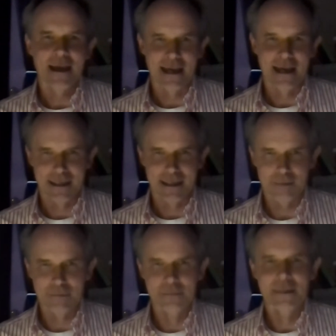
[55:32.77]

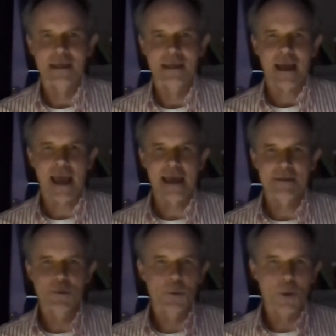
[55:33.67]
Um,
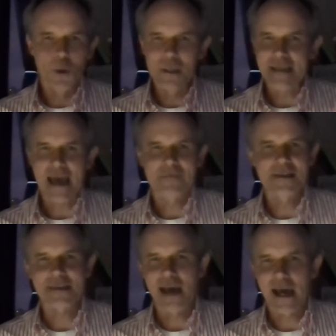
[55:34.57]
and you would always have
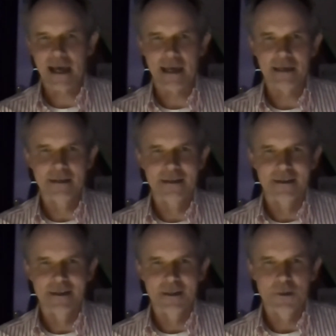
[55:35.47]
this guy
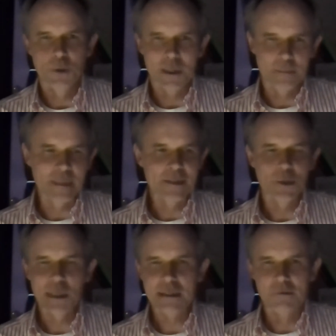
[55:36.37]
who had been
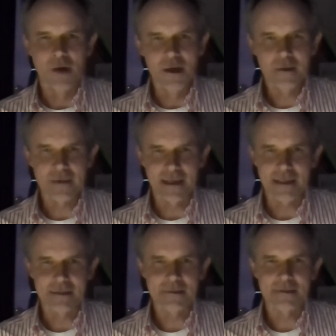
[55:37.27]
doing the wrong
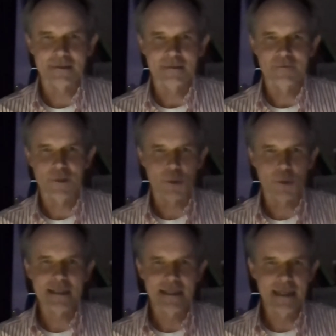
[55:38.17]
things for
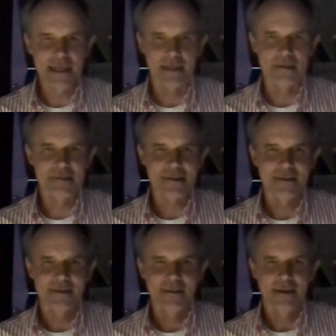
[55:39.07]
20 years
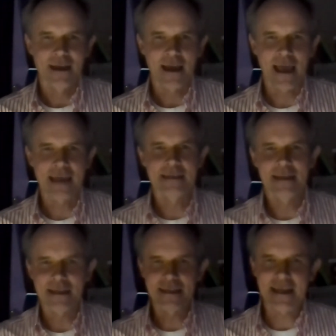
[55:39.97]
and
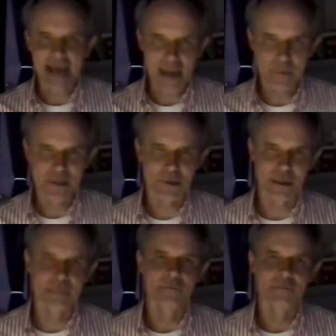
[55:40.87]
nothing had happened to him